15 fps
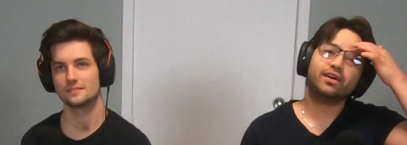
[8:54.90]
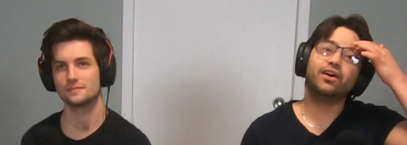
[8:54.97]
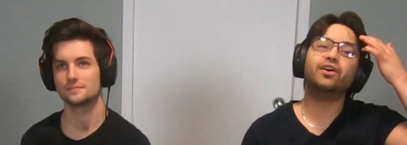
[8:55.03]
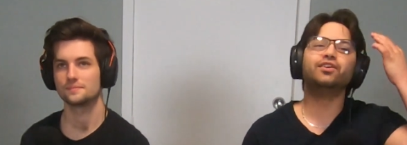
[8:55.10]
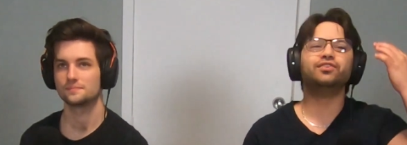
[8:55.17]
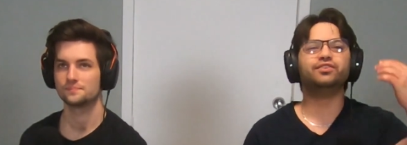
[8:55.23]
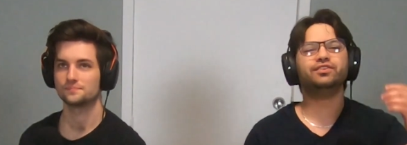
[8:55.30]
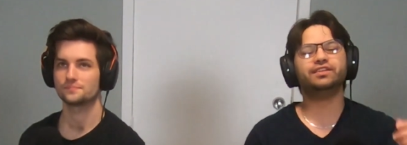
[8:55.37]

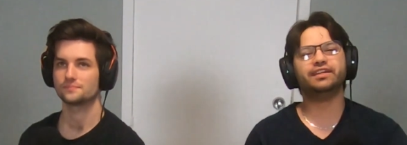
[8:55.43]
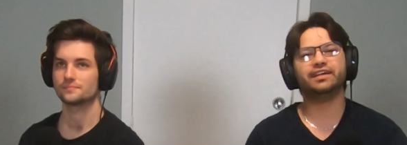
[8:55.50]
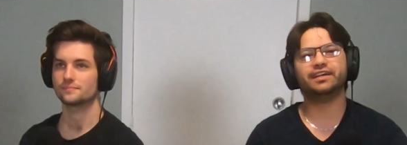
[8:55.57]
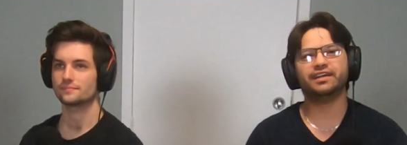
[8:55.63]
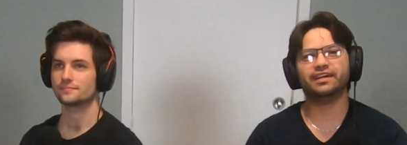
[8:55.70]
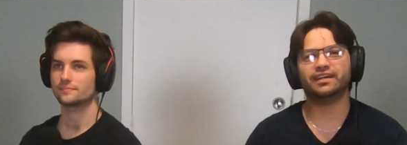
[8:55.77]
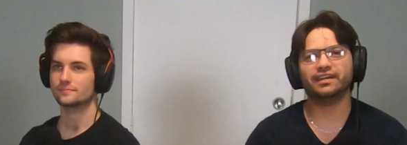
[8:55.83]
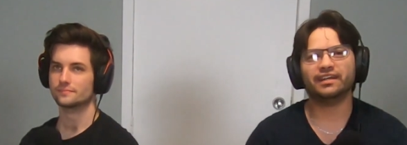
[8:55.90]
Speaker 1: Oh dude,
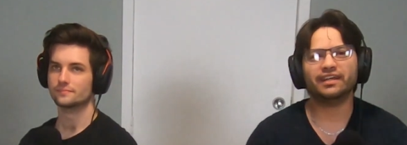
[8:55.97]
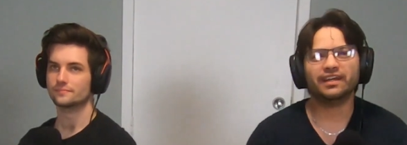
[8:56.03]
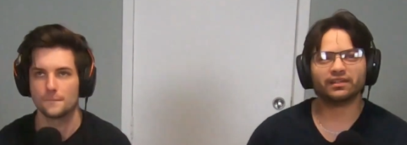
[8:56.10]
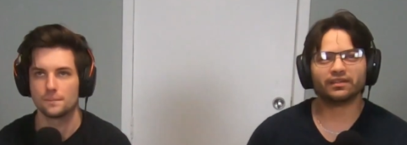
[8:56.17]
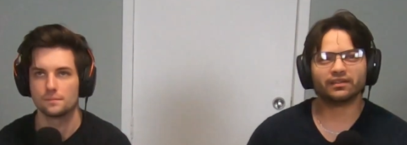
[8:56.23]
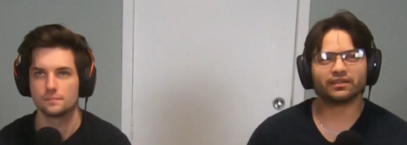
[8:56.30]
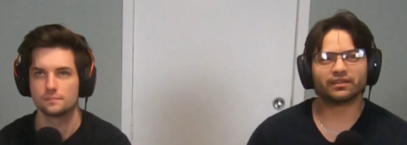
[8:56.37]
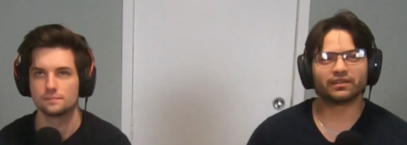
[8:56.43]
yeah,
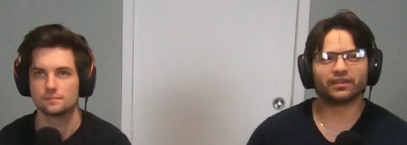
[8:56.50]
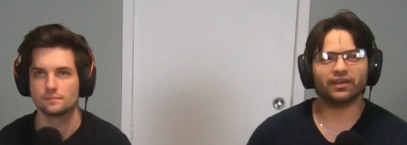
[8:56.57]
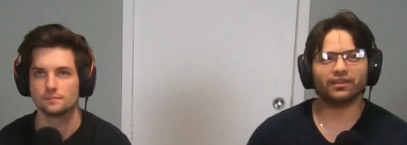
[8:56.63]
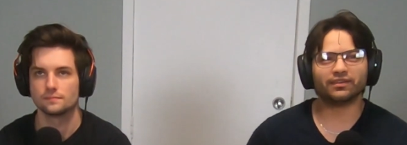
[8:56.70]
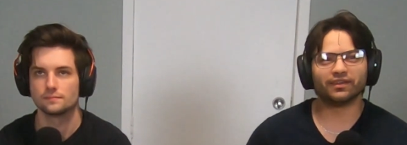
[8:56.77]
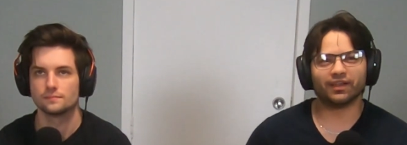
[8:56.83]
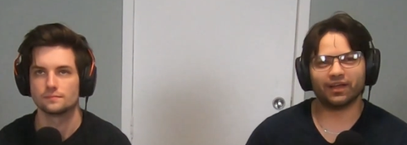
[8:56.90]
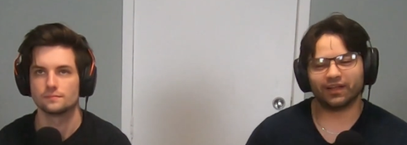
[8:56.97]

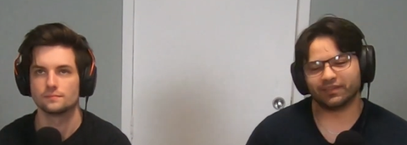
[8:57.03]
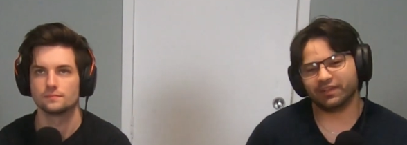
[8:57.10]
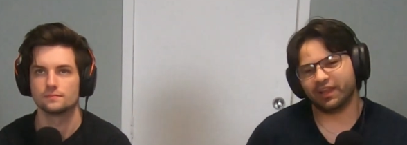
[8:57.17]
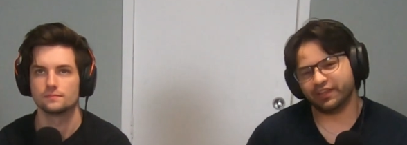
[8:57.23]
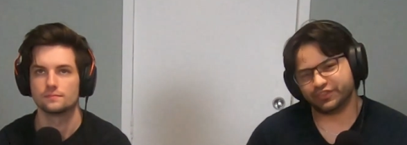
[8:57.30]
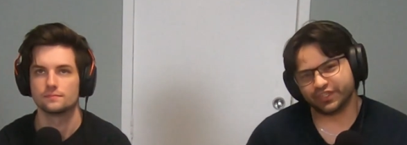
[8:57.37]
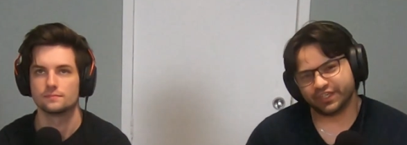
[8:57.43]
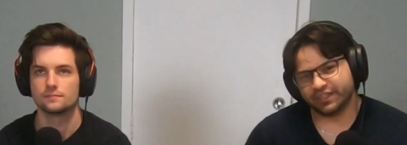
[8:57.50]
cause
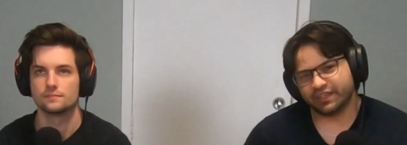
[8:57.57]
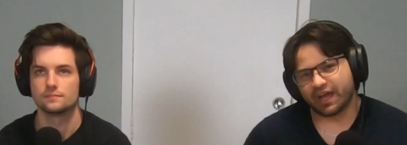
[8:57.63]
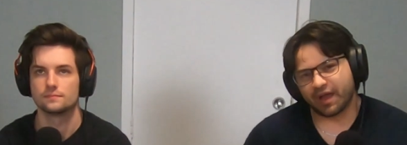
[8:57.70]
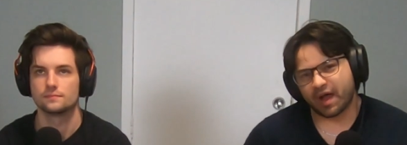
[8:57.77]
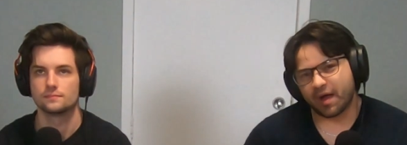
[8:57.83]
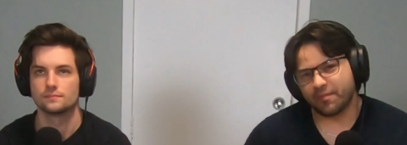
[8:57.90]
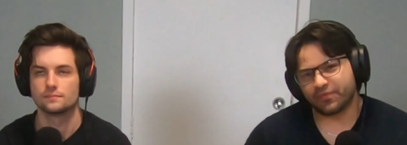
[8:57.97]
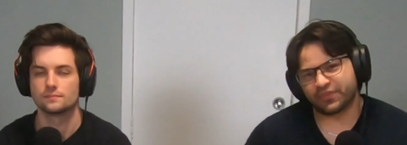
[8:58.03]
legit,
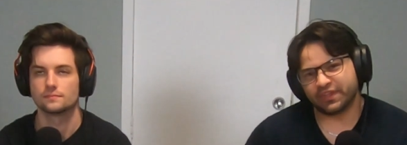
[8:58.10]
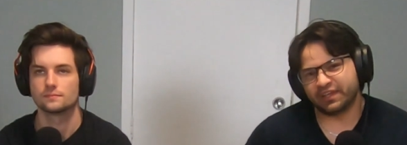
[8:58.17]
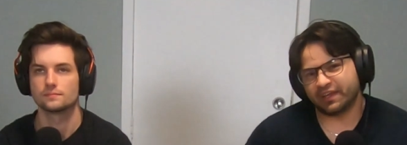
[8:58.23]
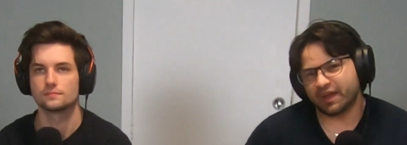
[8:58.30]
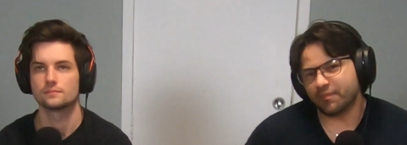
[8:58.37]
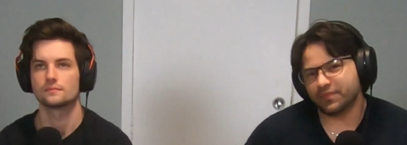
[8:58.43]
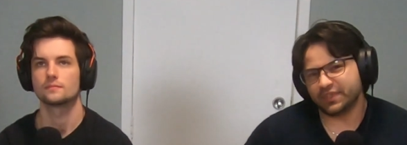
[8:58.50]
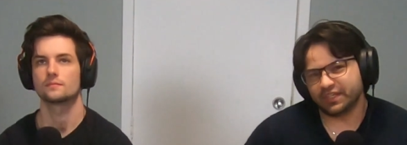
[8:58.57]
I, I
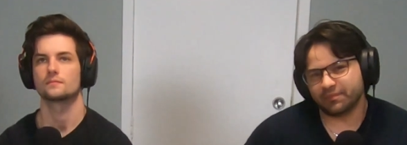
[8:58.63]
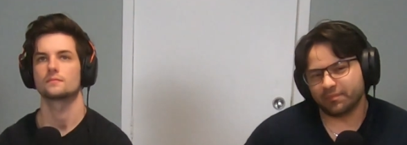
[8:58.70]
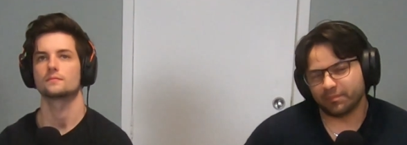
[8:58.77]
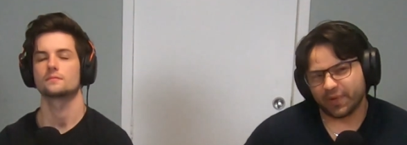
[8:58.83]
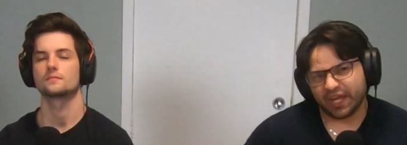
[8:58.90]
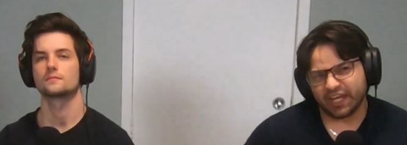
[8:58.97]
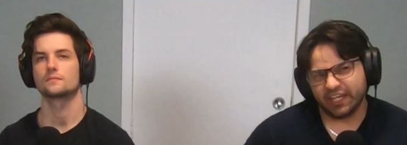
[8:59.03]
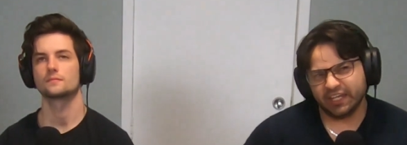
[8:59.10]
think I'm the
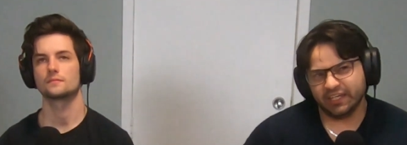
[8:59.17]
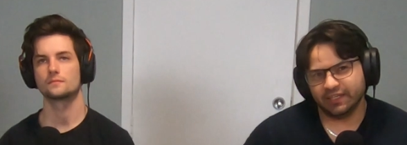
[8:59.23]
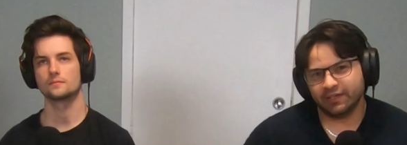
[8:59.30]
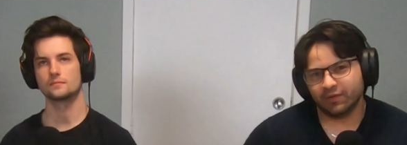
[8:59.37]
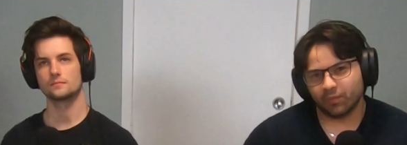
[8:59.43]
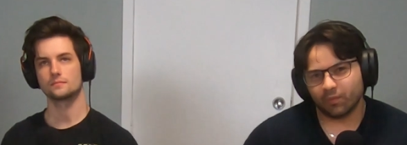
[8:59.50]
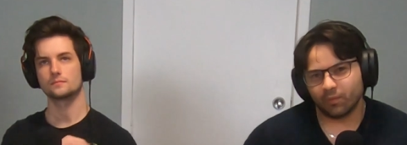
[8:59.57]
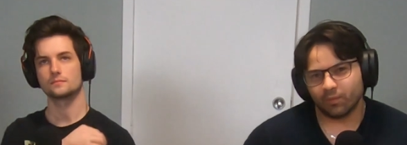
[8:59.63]

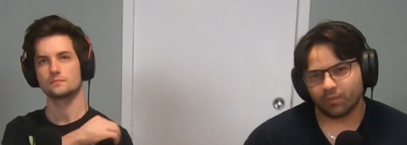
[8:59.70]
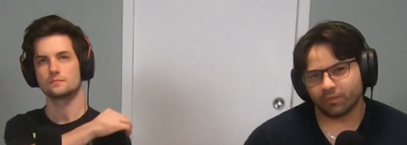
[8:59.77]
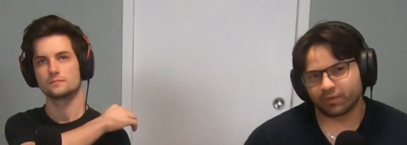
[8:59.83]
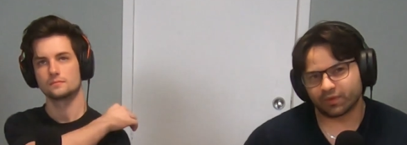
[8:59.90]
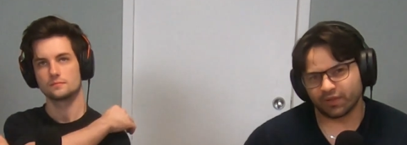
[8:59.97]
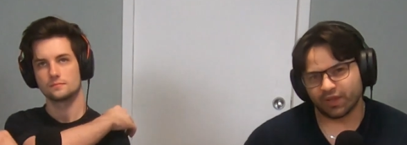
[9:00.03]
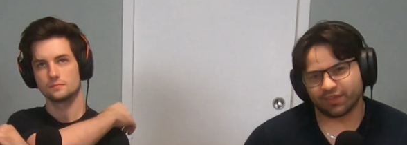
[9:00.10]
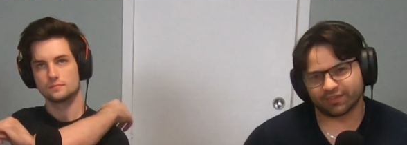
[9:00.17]
main
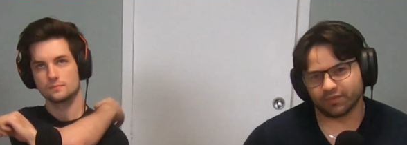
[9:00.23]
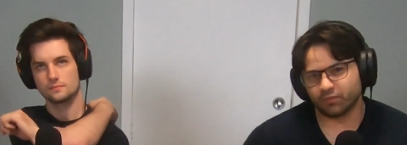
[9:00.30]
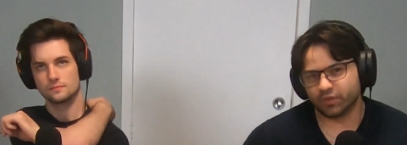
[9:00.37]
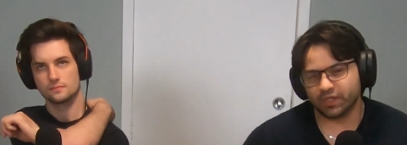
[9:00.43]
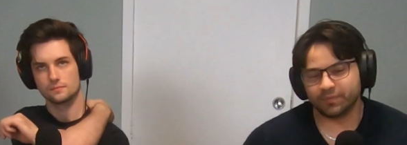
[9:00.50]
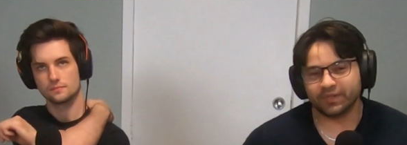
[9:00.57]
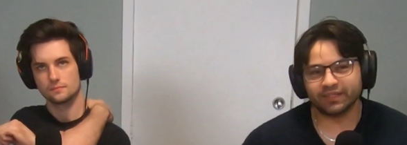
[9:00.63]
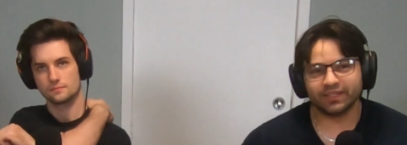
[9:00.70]
closet
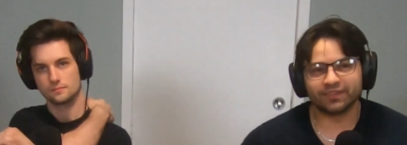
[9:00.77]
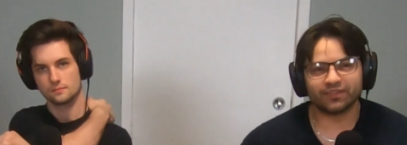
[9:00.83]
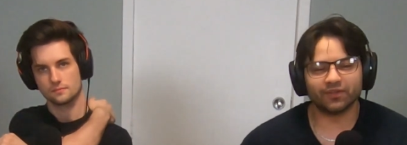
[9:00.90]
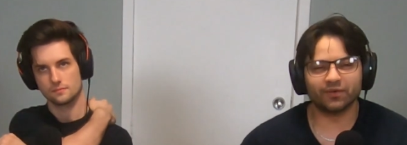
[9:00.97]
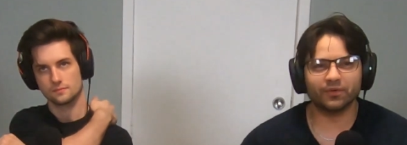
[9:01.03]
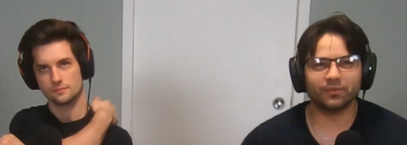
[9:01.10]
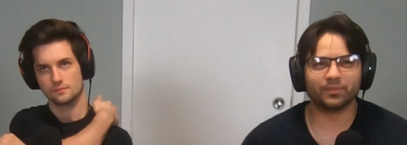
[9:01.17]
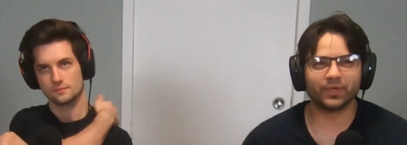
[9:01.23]
weeb in this
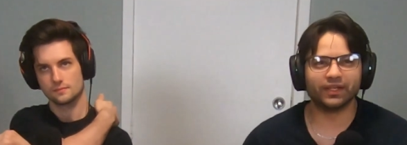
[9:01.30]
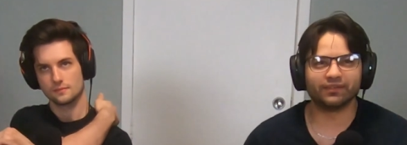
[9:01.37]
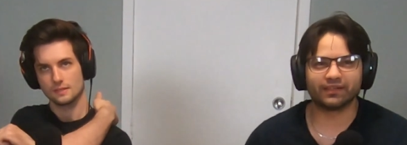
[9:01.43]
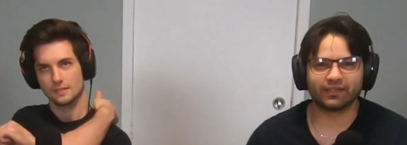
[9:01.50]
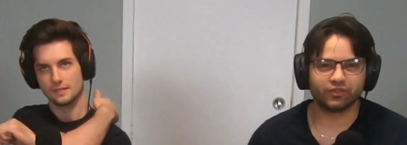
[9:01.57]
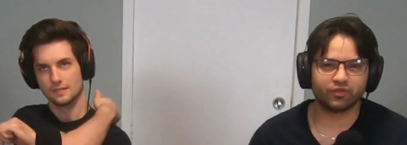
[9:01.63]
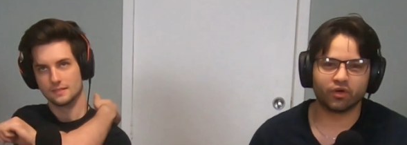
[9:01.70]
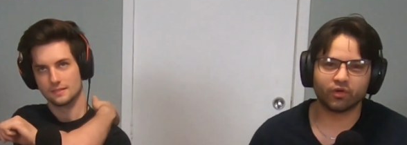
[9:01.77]
whole place.
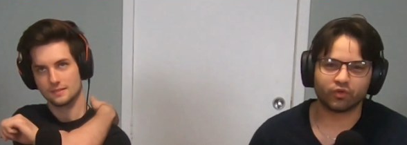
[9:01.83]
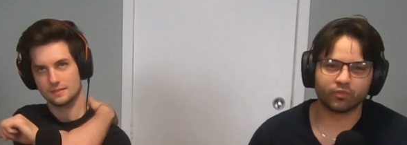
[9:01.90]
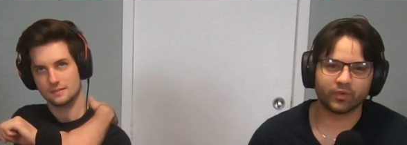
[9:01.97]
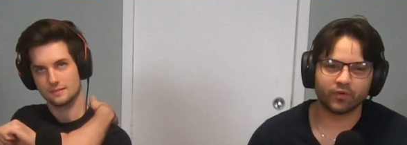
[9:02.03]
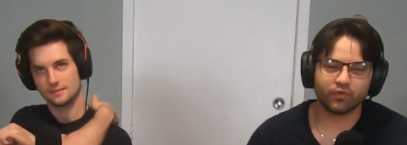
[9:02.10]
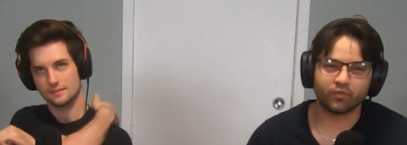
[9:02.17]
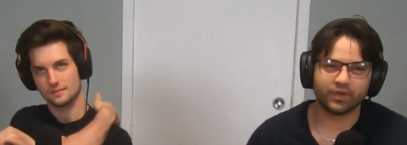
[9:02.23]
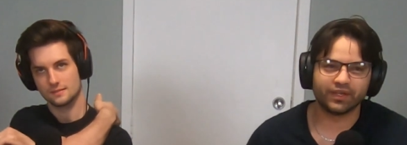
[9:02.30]
That you go to
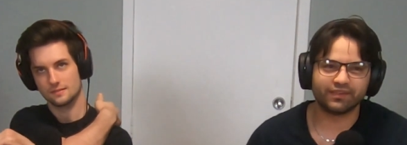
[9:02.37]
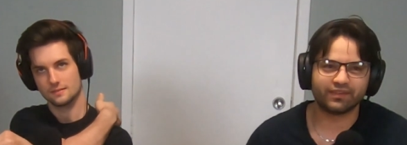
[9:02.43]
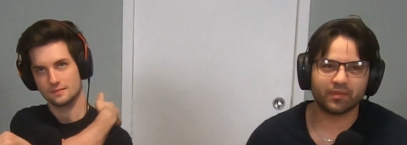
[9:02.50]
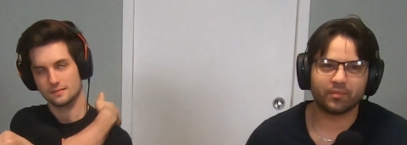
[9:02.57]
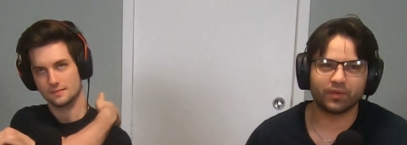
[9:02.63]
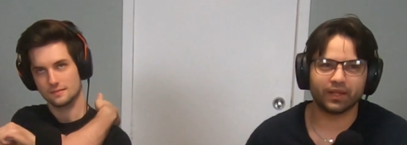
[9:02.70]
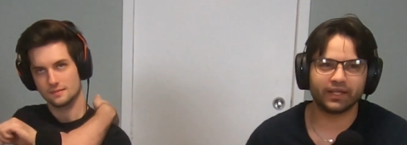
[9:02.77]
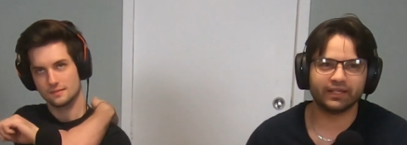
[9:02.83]
my room and it's
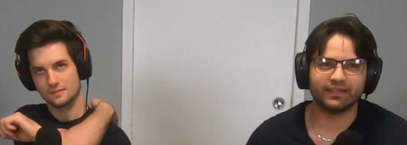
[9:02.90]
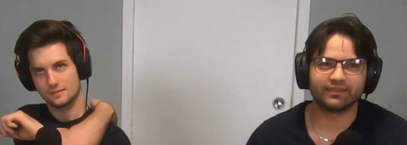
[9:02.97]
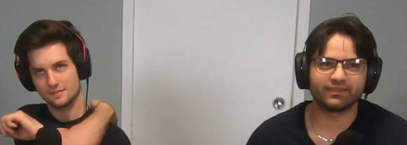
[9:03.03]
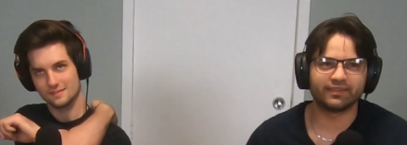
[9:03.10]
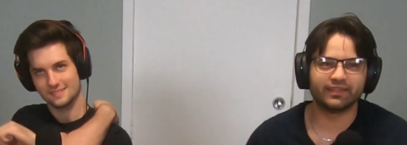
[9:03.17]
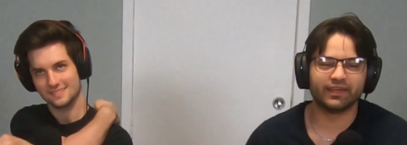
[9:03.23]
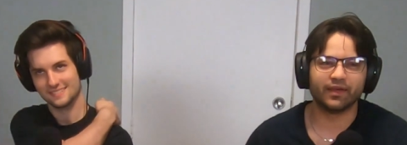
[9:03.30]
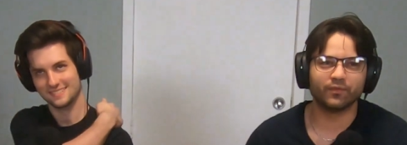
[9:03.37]
the
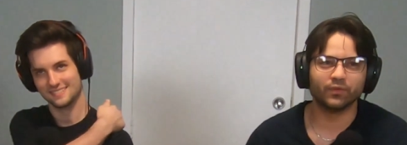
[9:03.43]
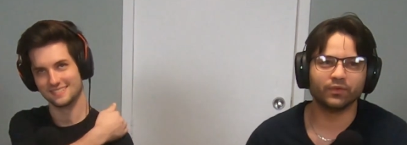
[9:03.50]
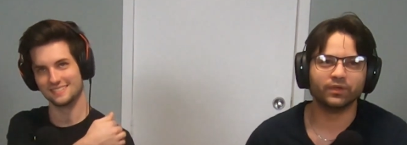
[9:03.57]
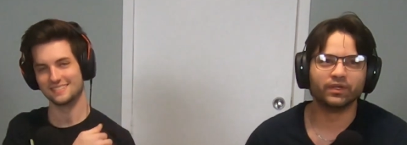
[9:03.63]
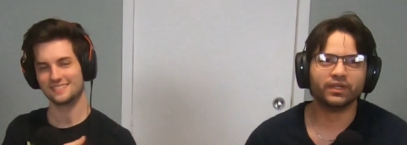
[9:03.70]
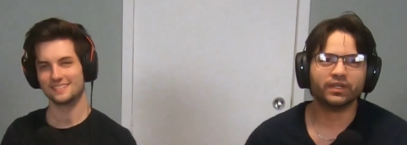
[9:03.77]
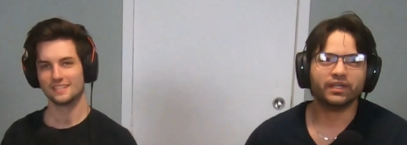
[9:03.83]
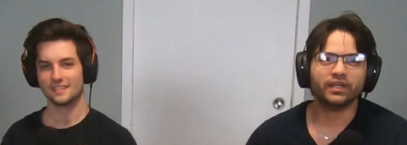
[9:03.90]
plainest thing ever.